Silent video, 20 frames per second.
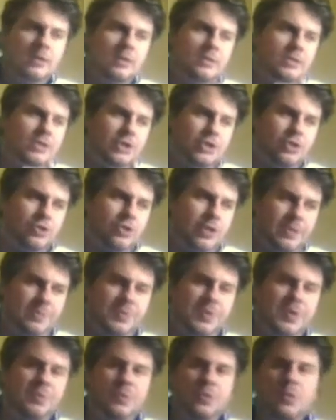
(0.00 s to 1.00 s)
to
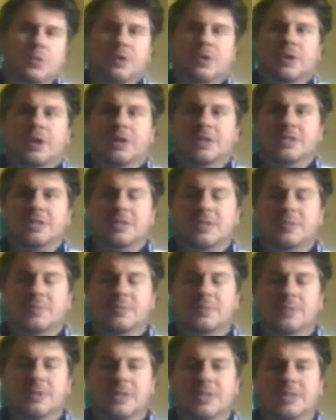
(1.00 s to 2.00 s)
treat people with
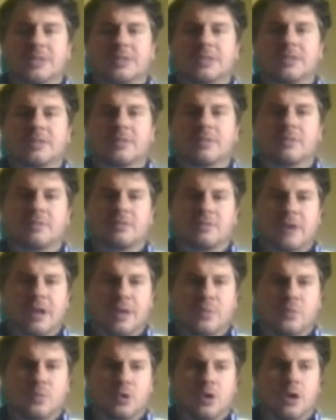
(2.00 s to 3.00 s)
autism. It's a different
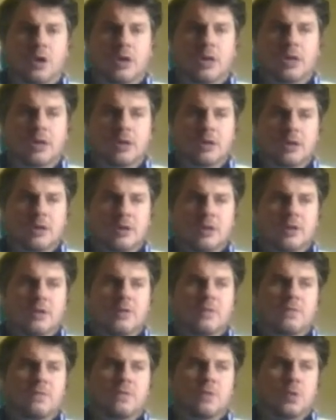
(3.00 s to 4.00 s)
framework
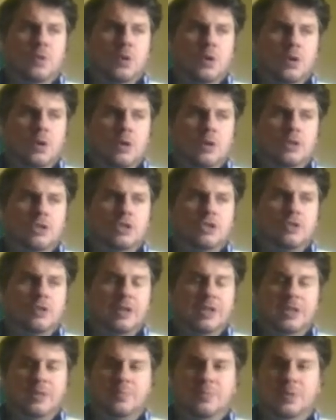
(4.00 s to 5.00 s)
for
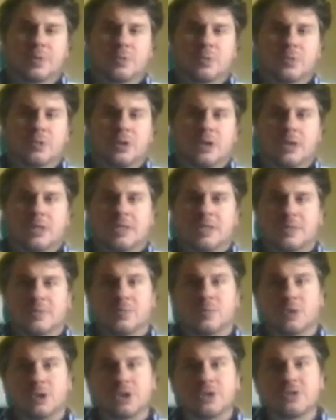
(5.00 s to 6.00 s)
treating people with
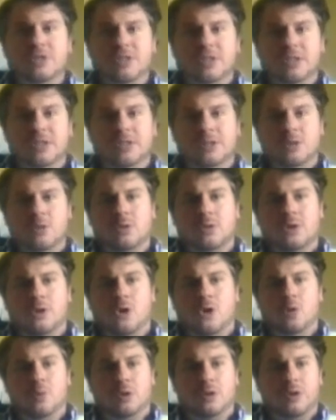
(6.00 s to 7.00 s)
autism. We're using it in
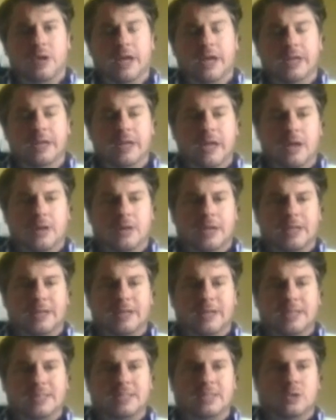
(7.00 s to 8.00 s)
Oklahoma right now.
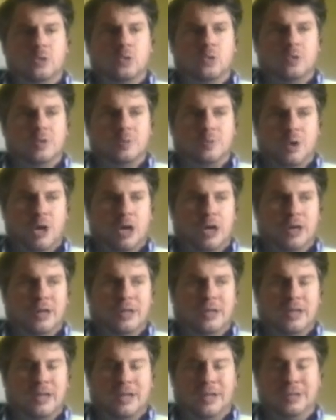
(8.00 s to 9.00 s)
That's the coolest part.
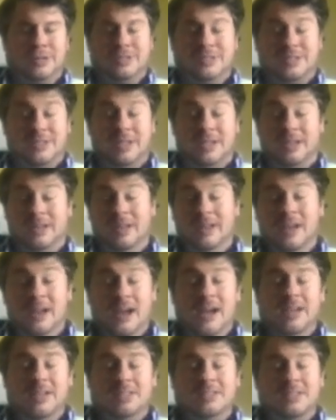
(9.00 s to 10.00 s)
I
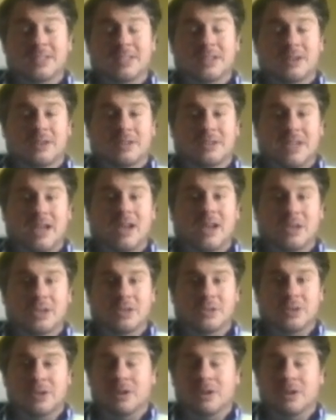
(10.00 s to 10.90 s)
can sit here and tell you